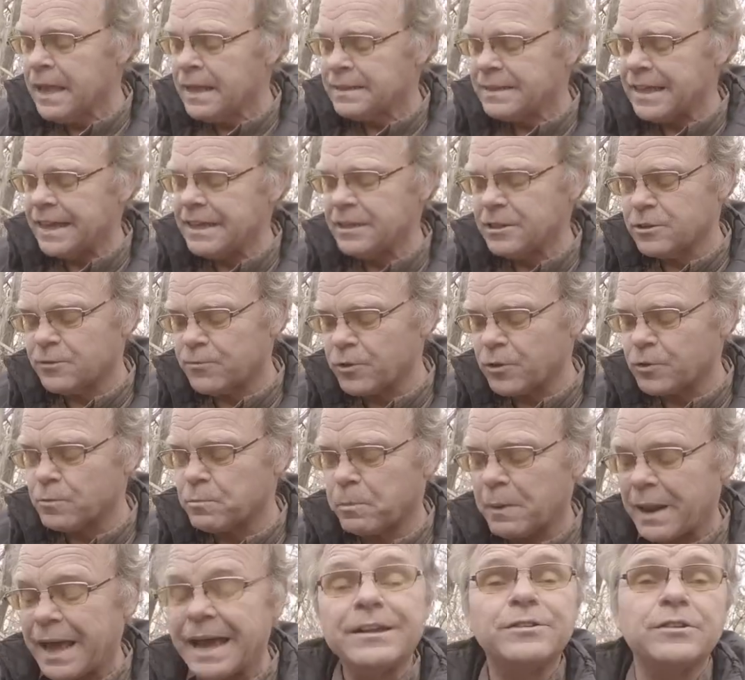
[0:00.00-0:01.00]
They use it for
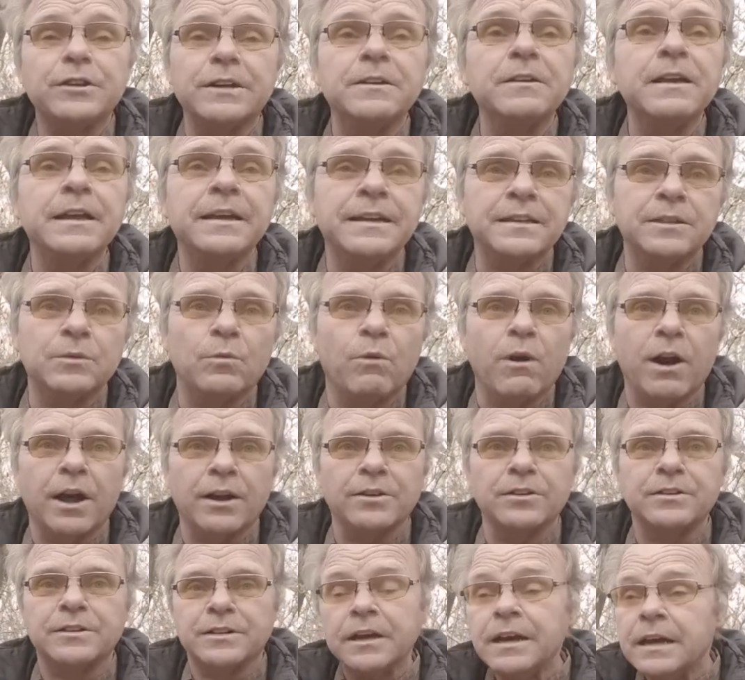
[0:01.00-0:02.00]
splashing in the
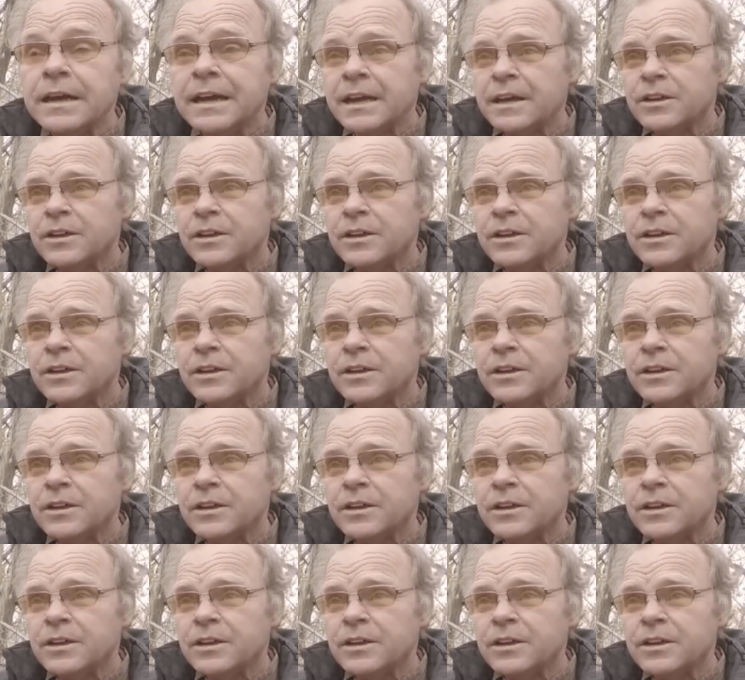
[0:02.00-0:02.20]
water to,